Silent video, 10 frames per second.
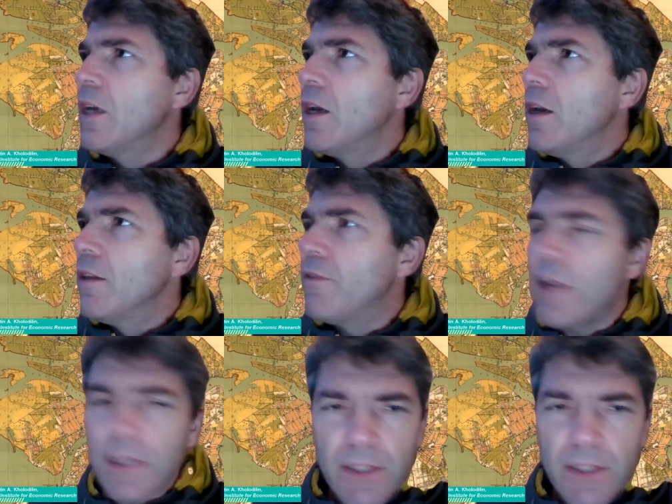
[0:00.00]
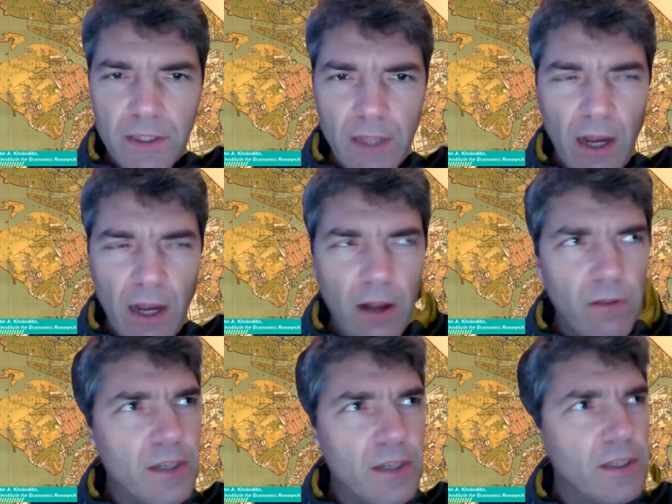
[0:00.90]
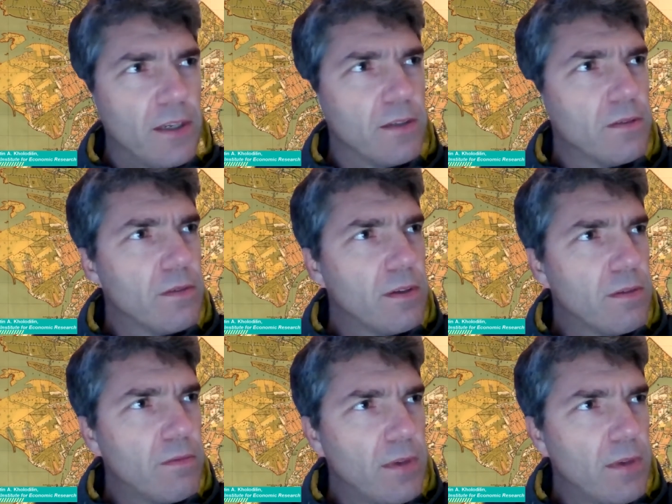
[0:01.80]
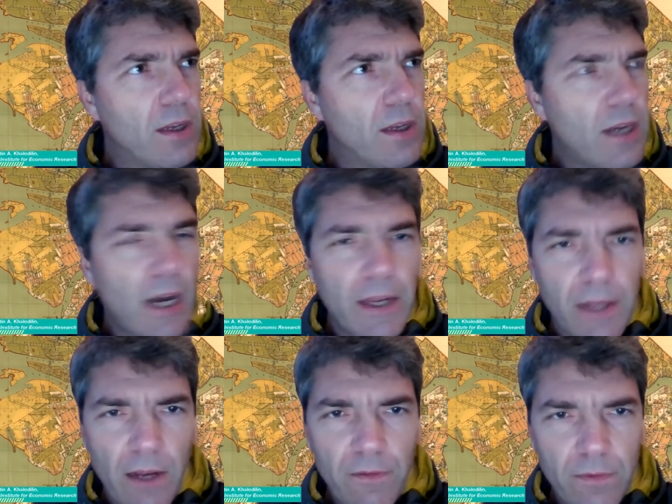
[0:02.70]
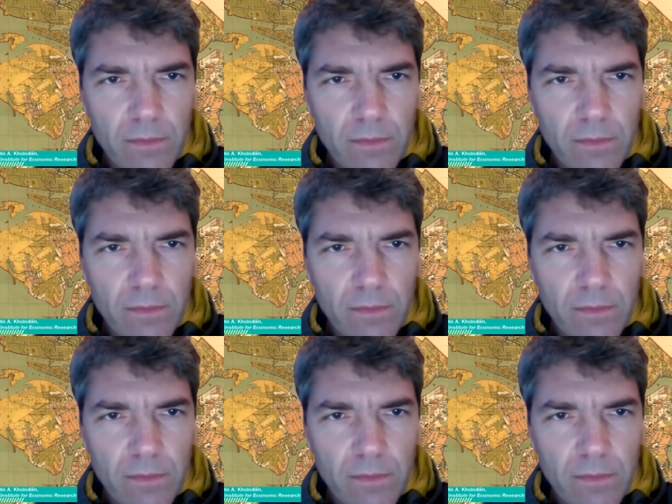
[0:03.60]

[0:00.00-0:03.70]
the vacancies are already high enough,